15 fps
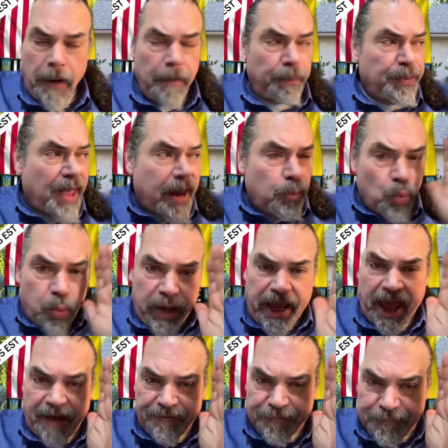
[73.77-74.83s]
that we
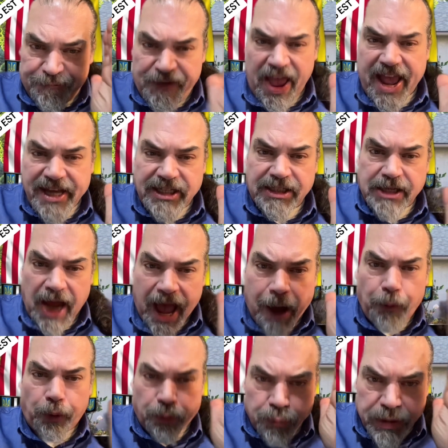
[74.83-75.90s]
have faced
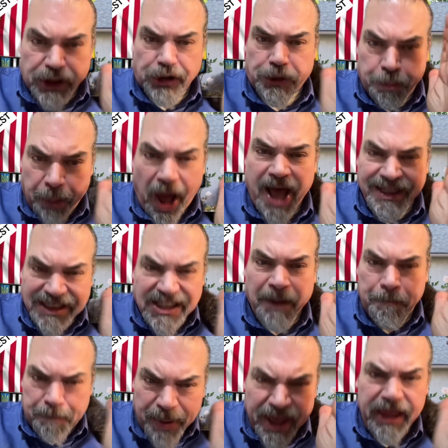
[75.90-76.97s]
our
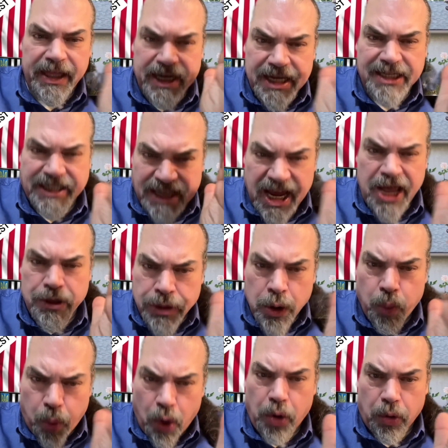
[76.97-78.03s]
responsibilities in the
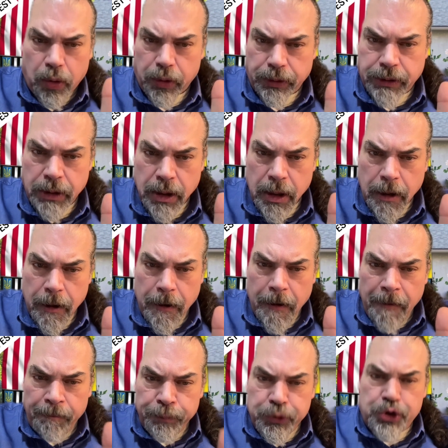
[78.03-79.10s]
world
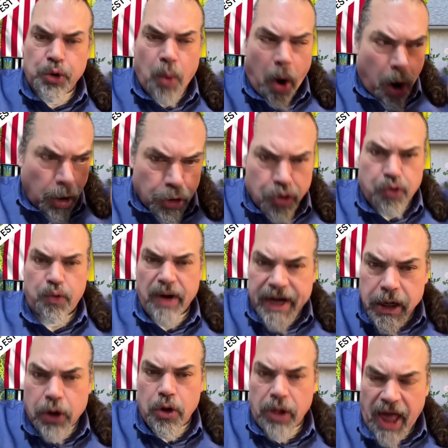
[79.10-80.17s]
to our
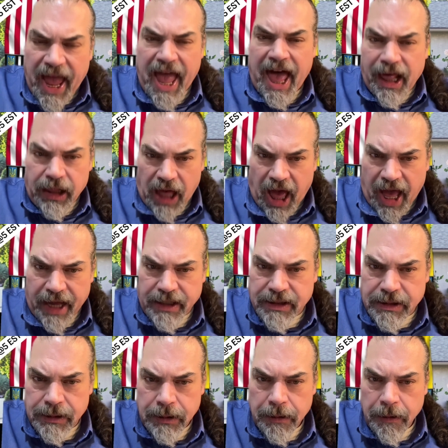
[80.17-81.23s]
critical allies,